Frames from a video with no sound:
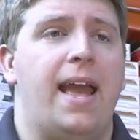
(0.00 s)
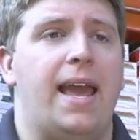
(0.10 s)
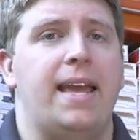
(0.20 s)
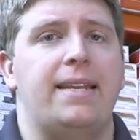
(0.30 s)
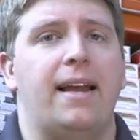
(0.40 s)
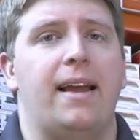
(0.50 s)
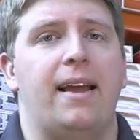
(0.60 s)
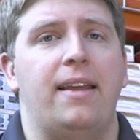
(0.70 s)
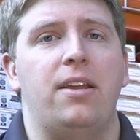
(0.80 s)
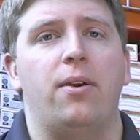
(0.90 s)
And,
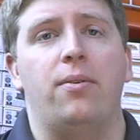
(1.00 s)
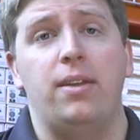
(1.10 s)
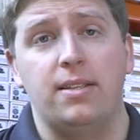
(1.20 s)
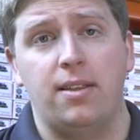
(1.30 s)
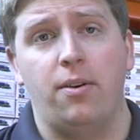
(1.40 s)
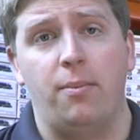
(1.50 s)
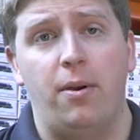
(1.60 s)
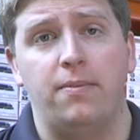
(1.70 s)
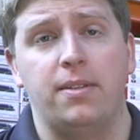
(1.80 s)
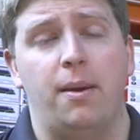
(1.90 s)
uh, you know, these
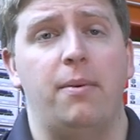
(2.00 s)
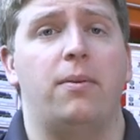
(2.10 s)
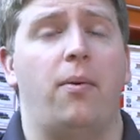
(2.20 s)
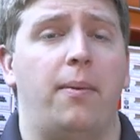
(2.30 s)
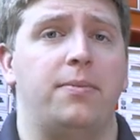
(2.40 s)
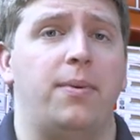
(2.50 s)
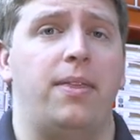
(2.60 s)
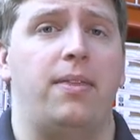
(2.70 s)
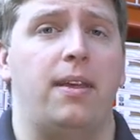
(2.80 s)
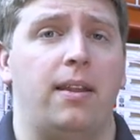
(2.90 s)
locomotives come equipped
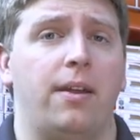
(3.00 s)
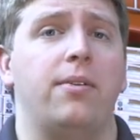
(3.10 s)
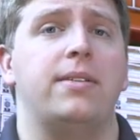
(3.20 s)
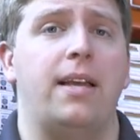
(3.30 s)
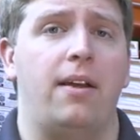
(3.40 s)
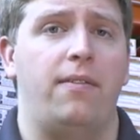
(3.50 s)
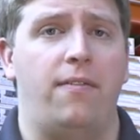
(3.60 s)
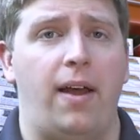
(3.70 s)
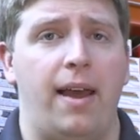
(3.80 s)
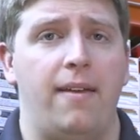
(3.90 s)
with the LokSound
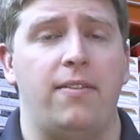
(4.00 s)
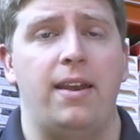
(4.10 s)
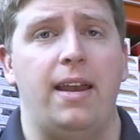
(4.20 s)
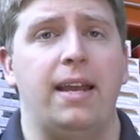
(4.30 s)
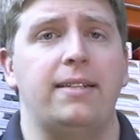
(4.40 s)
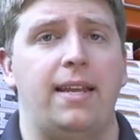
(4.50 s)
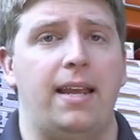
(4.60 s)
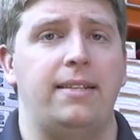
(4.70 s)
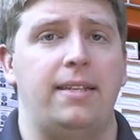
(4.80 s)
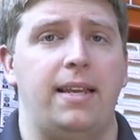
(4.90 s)
5 Next
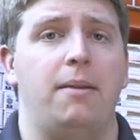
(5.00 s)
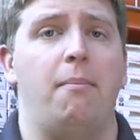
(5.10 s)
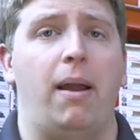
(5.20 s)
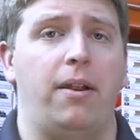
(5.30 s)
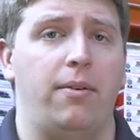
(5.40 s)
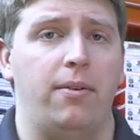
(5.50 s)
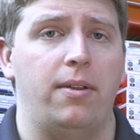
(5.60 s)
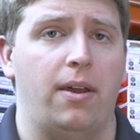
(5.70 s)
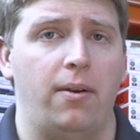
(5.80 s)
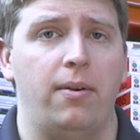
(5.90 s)
18 micro
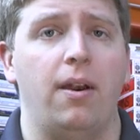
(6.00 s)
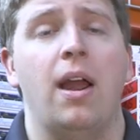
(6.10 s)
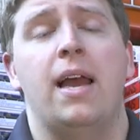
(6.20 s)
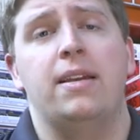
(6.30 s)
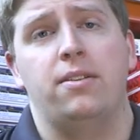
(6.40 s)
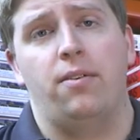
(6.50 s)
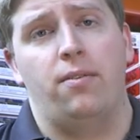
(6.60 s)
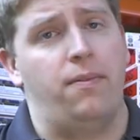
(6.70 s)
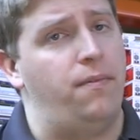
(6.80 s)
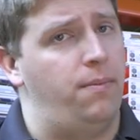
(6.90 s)
decoder.
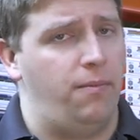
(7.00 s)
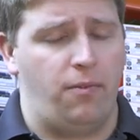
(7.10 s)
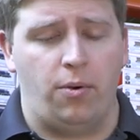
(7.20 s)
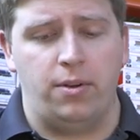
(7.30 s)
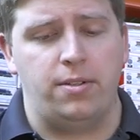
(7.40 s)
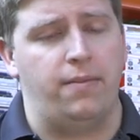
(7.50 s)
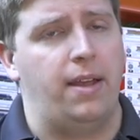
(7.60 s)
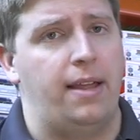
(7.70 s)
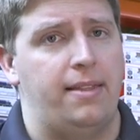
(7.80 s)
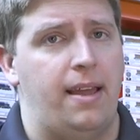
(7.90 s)
So, of course, you've
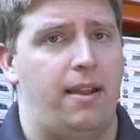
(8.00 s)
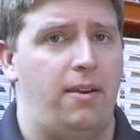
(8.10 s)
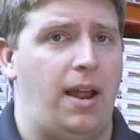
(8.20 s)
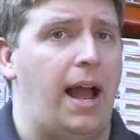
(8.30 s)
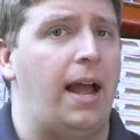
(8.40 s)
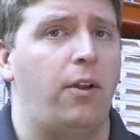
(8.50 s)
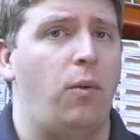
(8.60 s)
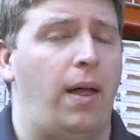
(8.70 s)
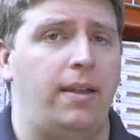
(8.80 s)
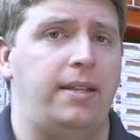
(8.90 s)
got that high
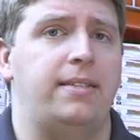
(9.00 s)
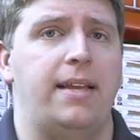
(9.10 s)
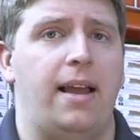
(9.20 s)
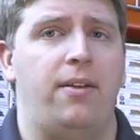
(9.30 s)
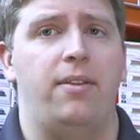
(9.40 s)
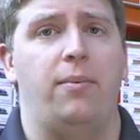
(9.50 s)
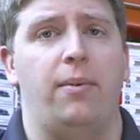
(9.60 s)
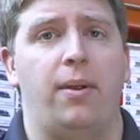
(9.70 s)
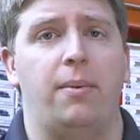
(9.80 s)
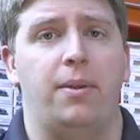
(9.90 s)
quality sound that
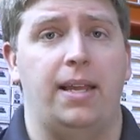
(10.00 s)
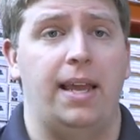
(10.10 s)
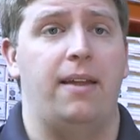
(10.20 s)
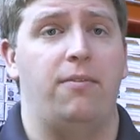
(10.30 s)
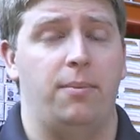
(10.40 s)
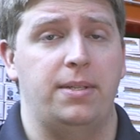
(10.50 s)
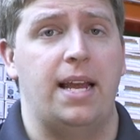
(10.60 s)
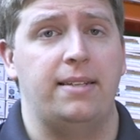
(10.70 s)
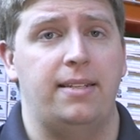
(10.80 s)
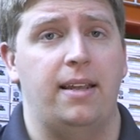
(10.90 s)
we were able to get from
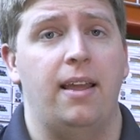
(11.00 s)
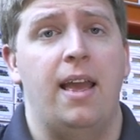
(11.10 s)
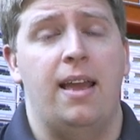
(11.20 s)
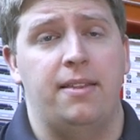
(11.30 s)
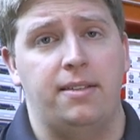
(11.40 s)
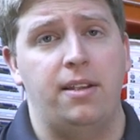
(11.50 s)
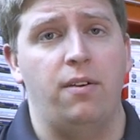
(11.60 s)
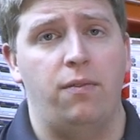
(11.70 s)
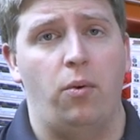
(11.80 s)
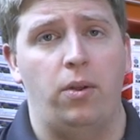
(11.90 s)
testing the
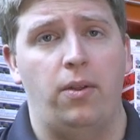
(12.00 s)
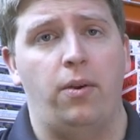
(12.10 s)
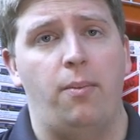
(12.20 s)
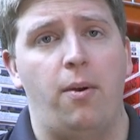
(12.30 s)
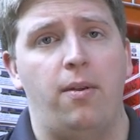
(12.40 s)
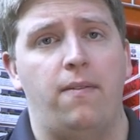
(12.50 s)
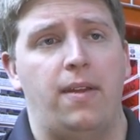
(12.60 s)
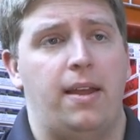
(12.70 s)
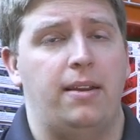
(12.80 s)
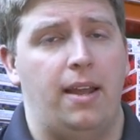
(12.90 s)
Tier 4 locomotive
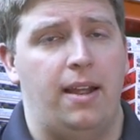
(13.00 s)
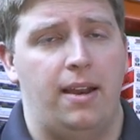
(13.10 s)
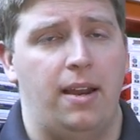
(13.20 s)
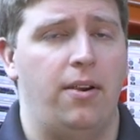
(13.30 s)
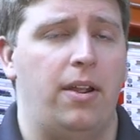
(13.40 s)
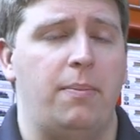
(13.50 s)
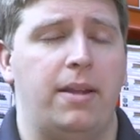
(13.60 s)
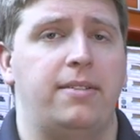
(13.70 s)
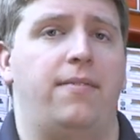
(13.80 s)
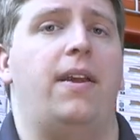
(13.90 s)
at, at Erie,
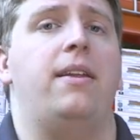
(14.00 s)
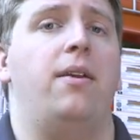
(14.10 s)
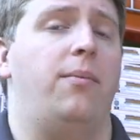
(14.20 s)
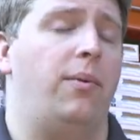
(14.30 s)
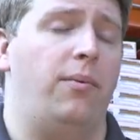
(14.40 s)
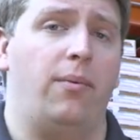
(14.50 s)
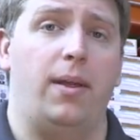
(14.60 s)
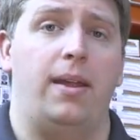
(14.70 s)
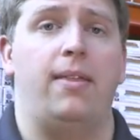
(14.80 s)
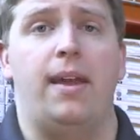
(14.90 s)
Pennsylvania. We are
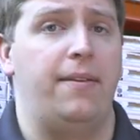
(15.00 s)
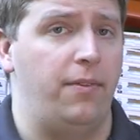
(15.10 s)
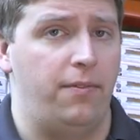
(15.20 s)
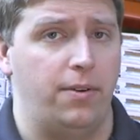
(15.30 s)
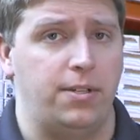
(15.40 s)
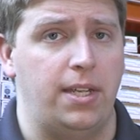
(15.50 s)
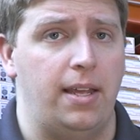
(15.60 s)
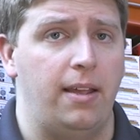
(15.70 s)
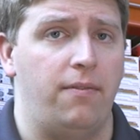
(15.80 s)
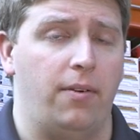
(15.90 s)
really thankful for
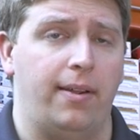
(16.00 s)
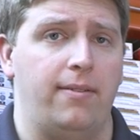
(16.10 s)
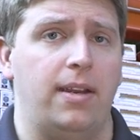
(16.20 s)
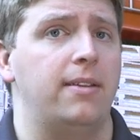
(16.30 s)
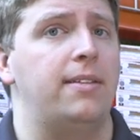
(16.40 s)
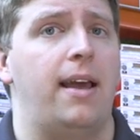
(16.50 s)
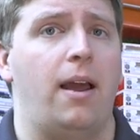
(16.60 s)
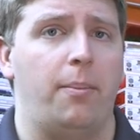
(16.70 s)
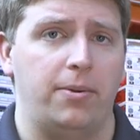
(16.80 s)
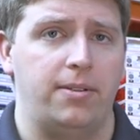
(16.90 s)
GE for giving us that
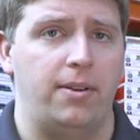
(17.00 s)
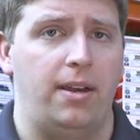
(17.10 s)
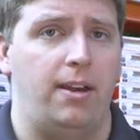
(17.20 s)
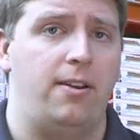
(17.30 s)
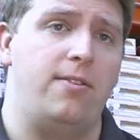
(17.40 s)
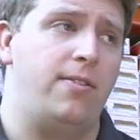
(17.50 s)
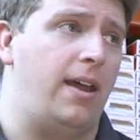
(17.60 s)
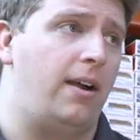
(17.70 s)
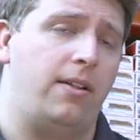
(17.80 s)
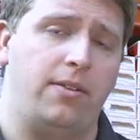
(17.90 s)
opportunity to do
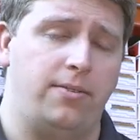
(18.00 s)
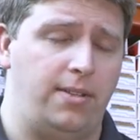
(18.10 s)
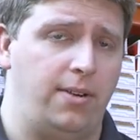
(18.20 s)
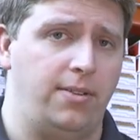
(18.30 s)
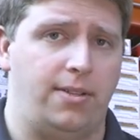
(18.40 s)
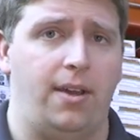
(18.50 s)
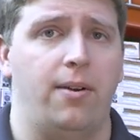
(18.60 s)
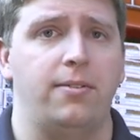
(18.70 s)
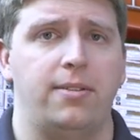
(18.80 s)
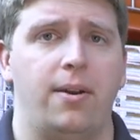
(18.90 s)
that all those years
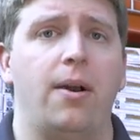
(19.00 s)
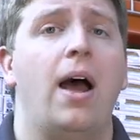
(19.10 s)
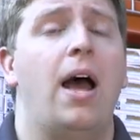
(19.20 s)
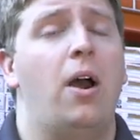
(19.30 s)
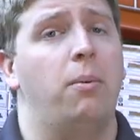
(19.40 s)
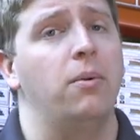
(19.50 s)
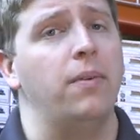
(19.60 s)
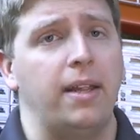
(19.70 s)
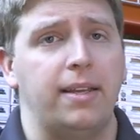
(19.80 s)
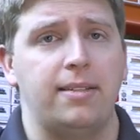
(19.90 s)
ago. So, we're
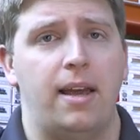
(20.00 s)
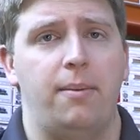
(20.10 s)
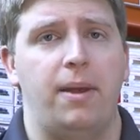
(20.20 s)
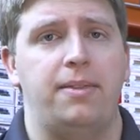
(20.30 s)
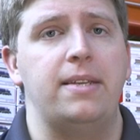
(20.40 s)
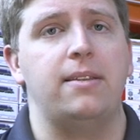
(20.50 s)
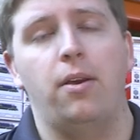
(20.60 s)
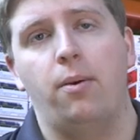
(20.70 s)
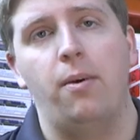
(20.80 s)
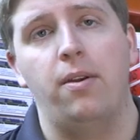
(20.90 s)
really excited about these
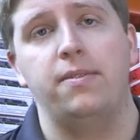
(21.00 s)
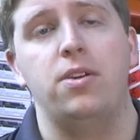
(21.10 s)
locomotives.